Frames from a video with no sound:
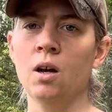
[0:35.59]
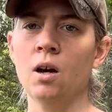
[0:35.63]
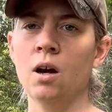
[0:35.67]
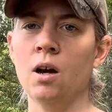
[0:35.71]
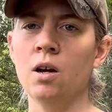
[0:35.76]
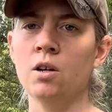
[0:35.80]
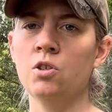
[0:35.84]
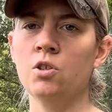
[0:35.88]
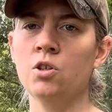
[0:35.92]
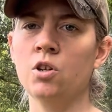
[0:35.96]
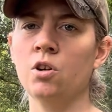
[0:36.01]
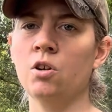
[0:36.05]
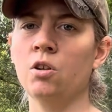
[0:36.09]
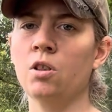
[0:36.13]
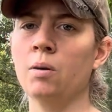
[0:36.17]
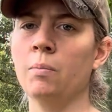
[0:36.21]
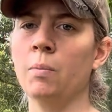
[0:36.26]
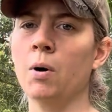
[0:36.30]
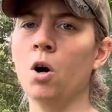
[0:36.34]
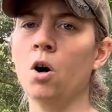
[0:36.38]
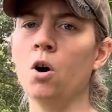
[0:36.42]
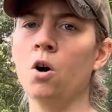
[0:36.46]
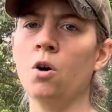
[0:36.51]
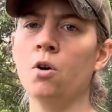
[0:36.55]
I started
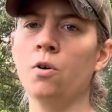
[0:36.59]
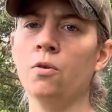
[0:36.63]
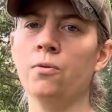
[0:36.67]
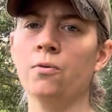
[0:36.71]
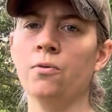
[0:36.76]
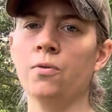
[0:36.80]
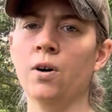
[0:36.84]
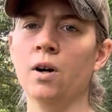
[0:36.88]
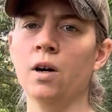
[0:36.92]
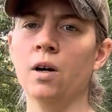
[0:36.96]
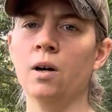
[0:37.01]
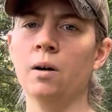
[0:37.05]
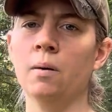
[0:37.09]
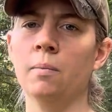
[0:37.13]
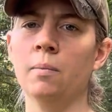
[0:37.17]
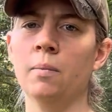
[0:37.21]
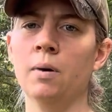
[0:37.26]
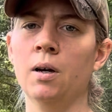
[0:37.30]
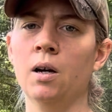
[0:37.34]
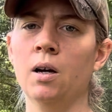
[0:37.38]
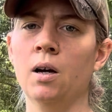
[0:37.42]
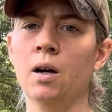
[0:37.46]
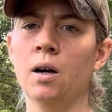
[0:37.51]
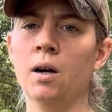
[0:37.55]
them all from
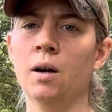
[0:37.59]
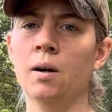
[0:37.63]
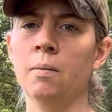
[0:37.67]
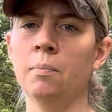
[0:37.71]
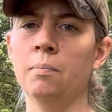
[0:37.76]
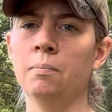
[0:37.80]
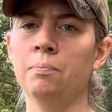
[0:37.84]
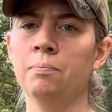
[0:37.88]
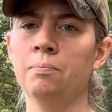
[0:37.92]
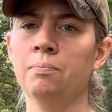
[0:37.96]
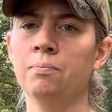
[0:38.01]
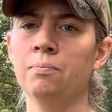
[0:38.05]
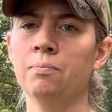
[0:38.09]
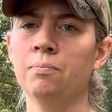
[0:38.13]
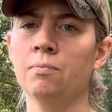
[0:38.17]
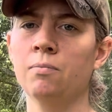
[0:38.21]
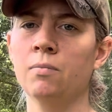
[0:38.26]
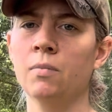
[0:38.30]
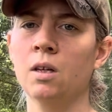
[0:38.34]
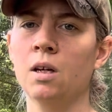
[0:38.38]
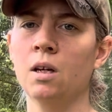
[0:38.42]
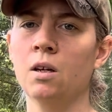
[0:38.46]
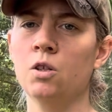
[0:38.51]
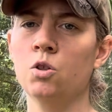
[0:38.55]

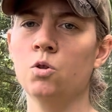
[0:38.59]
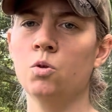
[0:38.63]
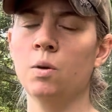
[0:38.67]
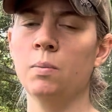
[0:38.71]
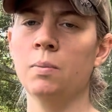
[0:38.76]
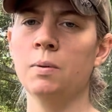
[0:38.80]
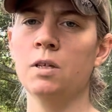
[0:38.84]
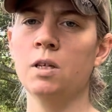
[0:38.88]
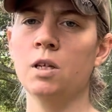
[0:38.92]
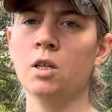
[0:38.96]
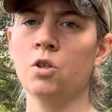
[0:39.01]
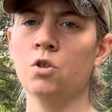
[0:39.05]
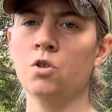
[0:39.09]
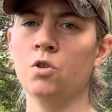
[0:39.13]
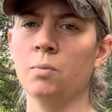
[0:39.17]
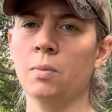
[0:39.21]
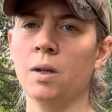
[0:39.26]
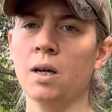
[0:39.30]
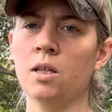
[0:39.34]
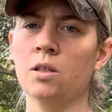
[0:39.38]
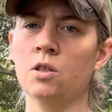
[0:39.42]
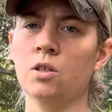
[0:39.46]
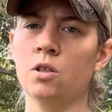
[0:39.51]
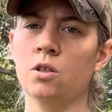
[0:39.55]
sweet potatoes from
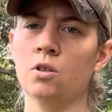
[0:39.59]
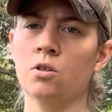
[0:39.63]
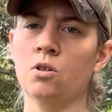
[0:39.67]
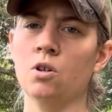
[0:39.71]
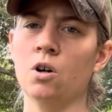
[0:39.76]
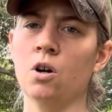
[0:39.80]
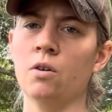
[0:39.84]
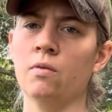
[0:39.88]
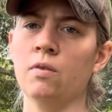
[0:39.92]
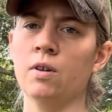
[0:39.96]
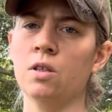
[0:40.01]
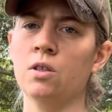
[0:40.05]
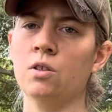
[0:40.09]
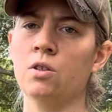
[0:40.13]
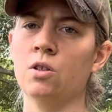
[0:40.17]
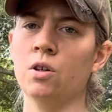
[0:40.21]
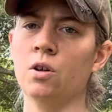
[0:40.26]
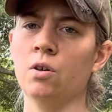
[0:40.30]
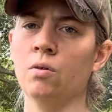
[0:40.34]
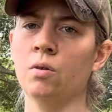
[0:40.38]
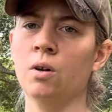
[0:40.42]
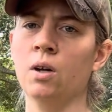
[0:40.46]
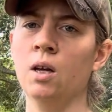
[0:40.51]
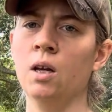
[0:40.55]
last year's harvest. So